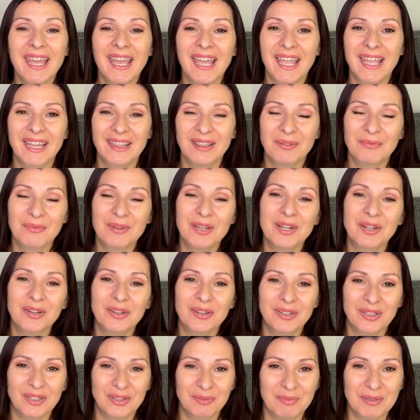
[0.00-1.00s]
and we're
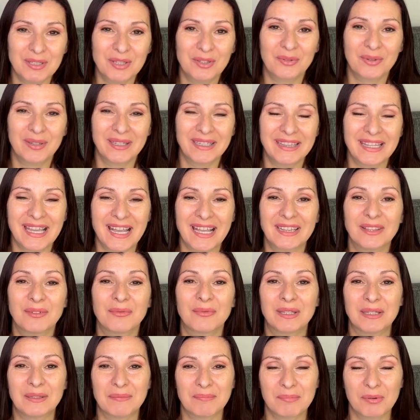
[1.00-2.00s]
going to be doing that
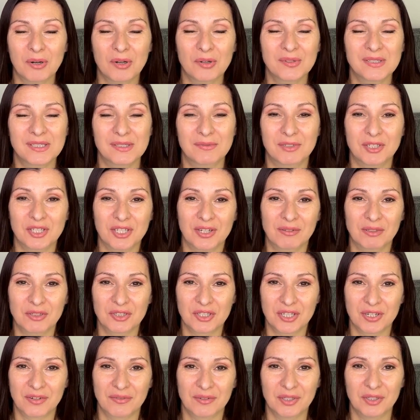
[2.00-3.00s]
with posts, which I will
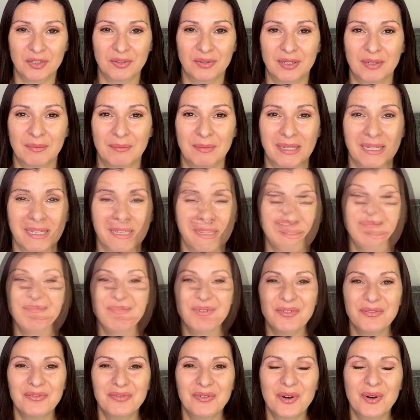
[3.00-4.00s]
share with you in a minute.
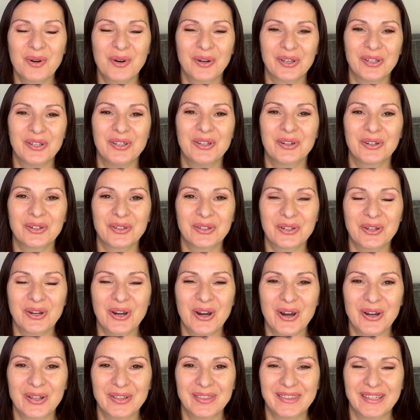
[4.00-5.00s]
Number 4, your
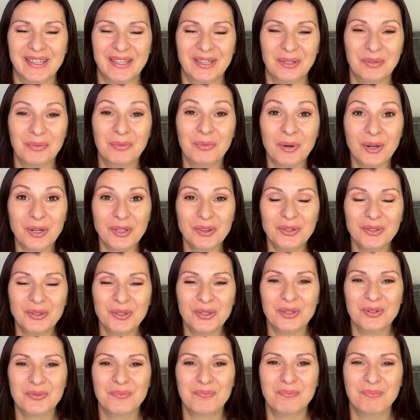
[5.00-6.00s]
content. What do
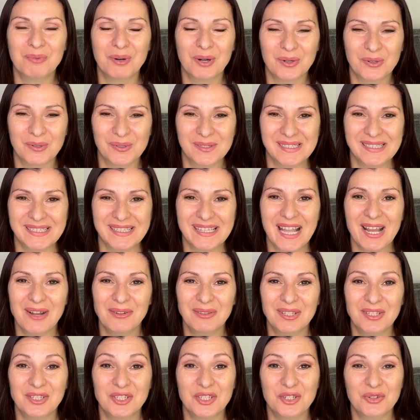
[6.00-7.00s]
you post?
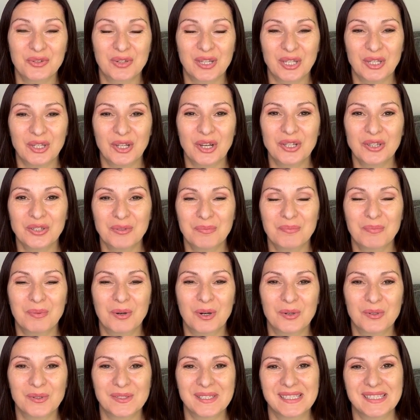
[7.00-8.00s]
Now that you cannot
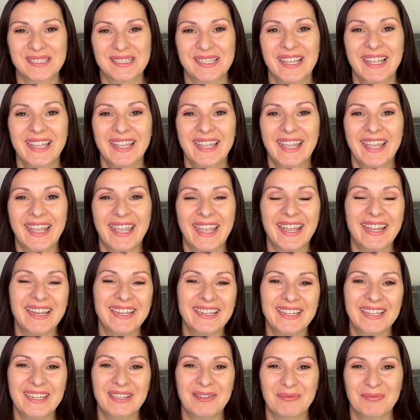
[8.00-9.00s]
post
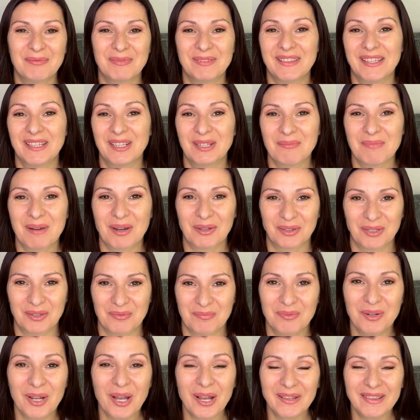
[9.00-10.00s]
anything about your
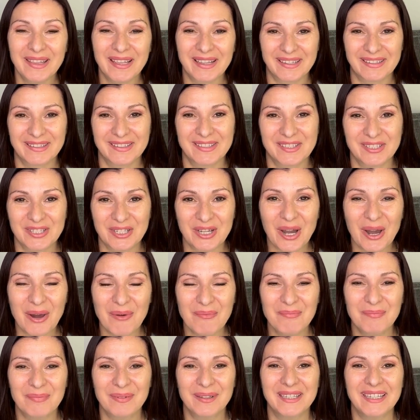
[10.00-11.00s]
products,
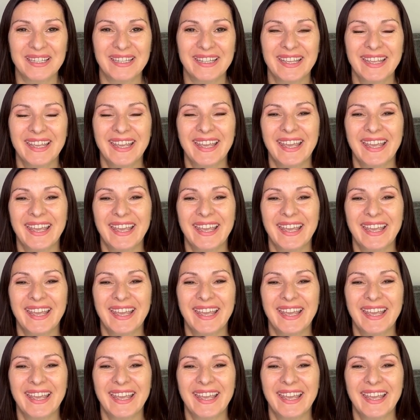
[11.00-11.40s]
company,